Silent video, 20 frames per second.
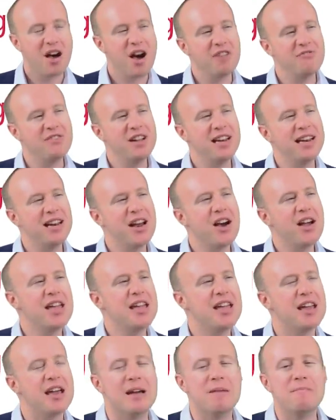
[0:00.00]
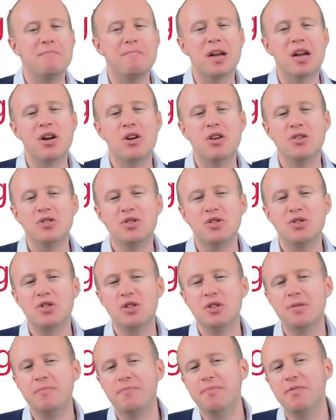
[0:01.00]
I really like it
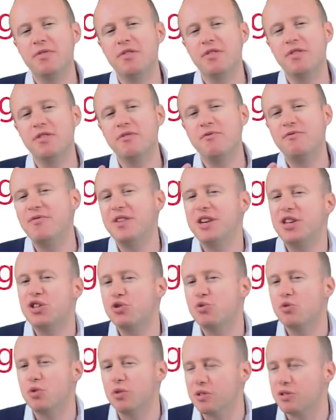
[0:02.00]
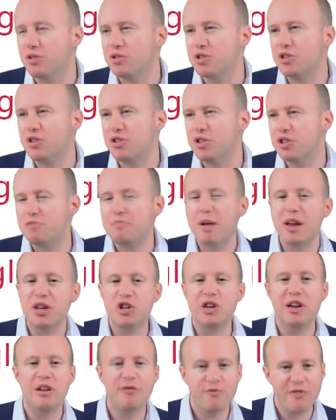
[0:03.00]
because the visuals and the
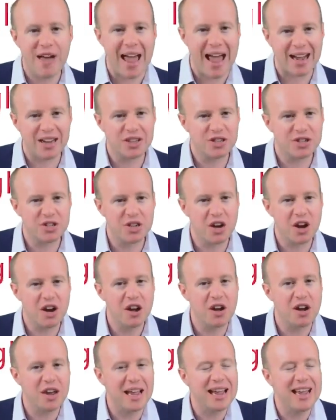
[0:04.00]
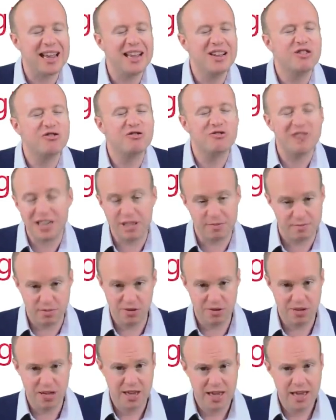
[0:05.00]
special effects are
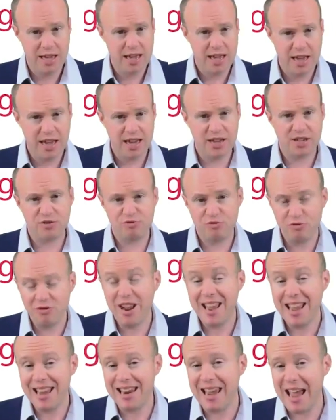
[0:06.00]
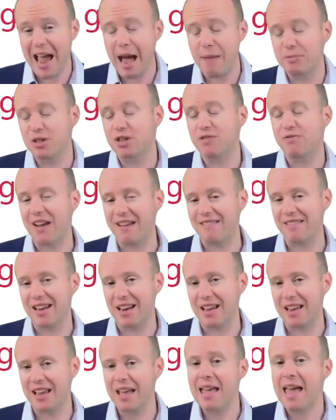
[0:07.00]
incredible. It's really
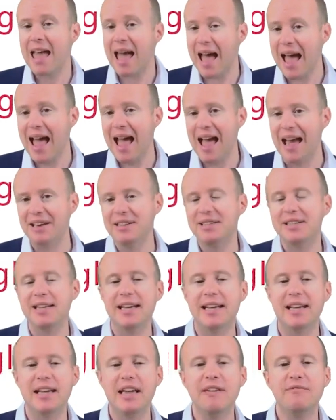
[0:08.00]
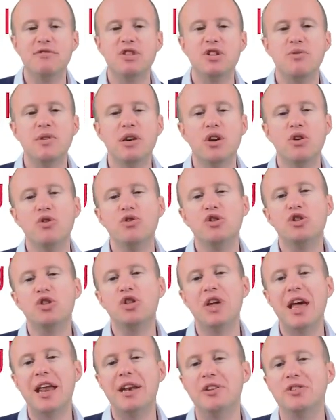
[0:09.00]
atmospheric, and it gives you a good
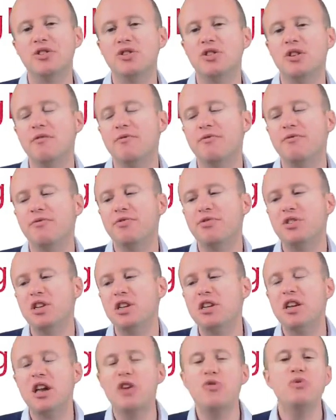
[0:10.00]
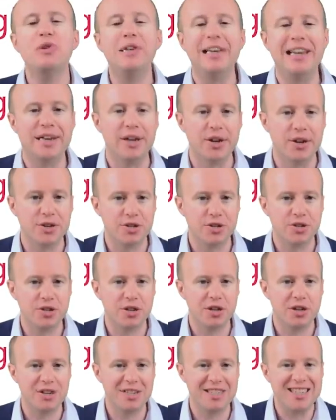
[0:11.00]
sense of the loneliness
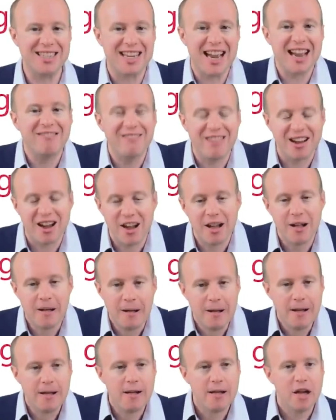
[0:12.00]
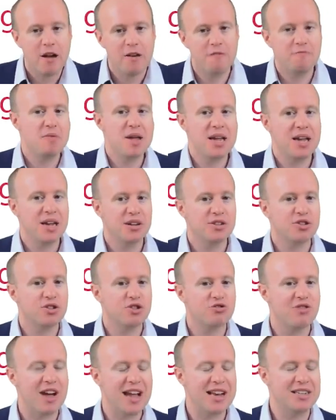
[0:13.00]
and terror of being
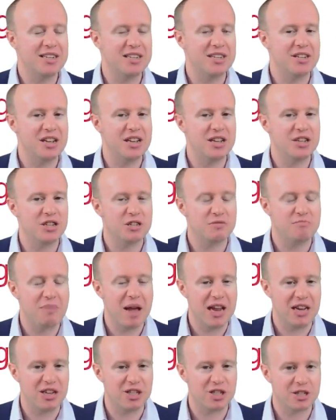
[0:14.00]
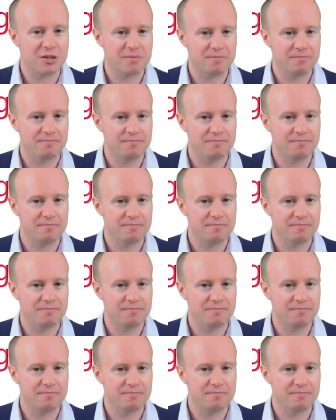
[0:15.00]
stranded in space.